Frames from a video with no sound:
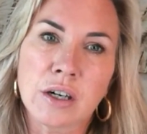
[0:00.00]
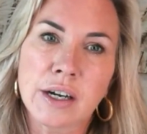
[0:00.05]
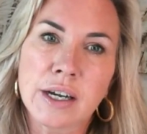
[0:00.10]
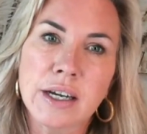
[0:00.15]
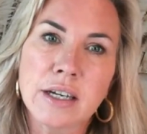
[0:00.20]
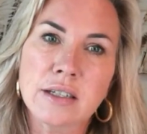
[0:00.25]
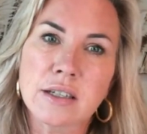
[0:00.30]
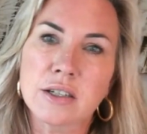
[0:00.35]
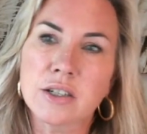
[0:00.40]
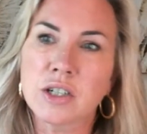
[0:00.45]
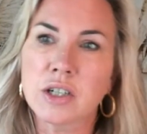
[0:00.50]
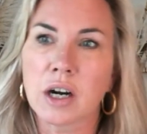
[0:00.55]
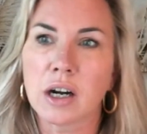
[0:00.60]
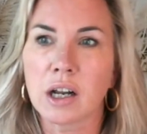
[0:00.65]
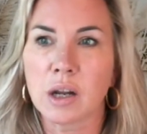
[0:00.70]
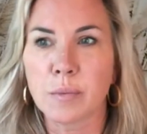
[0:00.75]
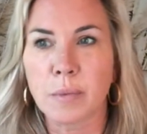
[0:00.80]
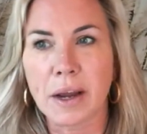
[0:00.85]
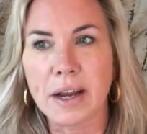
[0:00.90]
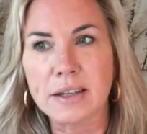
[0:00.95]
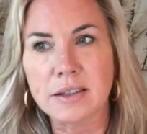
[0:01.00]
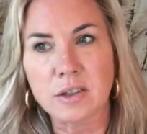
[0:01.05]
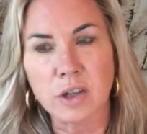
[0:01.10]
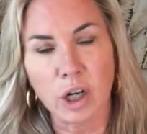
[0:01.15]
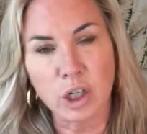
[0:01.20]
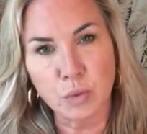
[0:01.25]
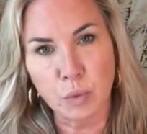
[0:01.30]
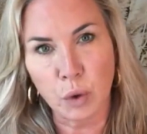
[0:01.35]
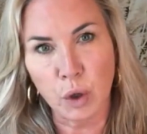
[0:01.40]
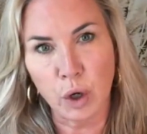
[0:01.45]
He's a Charlotte-based
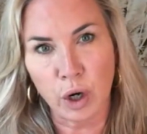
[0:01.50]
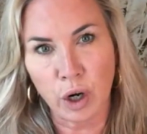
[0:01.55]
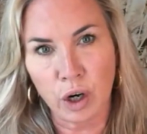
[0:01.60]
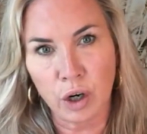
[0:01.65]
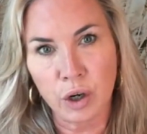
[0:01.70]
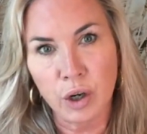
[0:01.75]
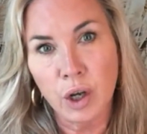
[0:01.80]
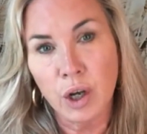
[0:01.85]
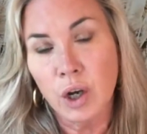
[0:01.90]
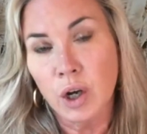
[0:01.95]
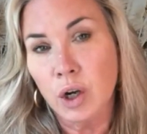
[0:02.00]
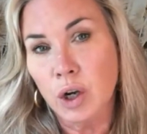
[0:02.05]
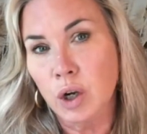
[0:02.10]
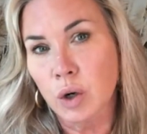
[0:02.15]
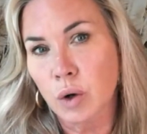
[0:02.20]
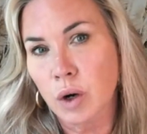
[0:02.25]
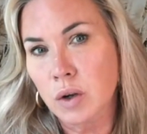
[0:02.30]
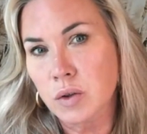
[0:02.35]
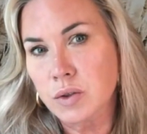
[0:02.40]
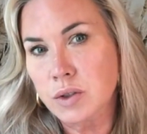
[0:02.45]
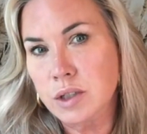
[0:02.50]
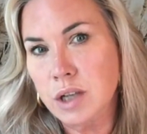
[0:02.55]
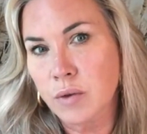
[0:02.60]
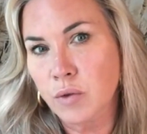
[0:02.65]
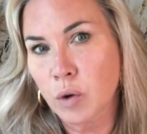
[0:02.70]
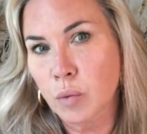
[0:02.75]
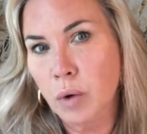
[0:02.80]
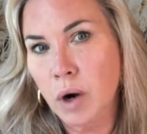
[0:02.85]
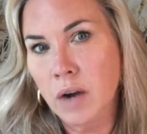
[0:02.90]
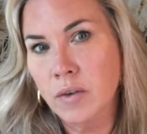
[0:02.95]
entrepreneur who owns
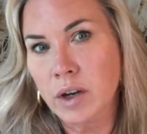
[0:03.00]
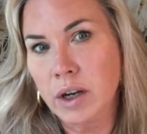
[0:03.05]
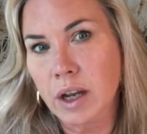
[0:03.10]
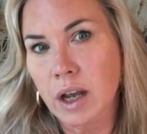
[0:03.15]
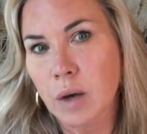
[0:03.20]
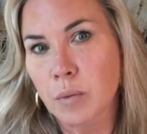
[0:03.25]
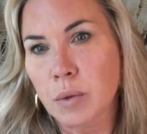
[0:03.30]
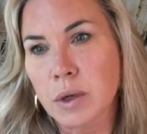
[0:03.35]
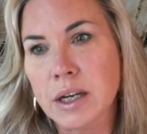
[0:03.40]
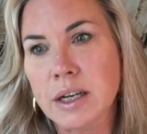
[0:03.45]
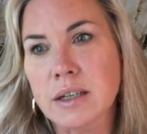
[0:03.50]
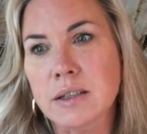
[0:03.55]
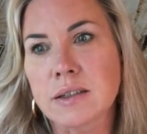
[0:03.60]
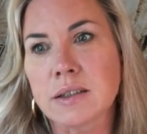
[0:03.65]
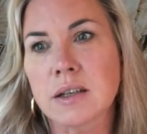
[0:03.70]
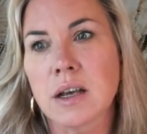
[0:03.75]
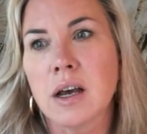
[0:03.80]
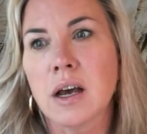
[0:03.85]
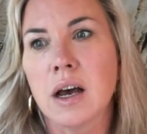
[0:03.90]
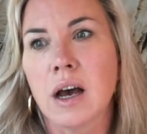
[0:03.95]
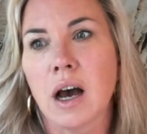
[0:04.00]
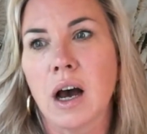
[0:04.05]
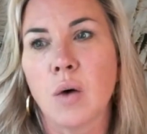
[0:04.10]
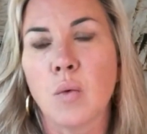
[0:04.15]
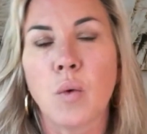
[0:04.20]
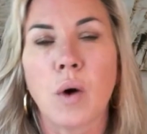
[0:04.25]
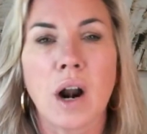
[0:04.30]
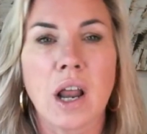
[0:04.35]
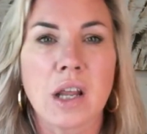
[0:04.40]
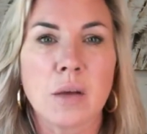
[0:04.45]
several private companies,
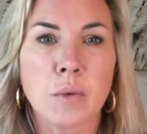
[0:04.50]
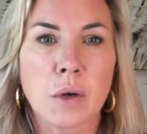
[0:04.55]
one of them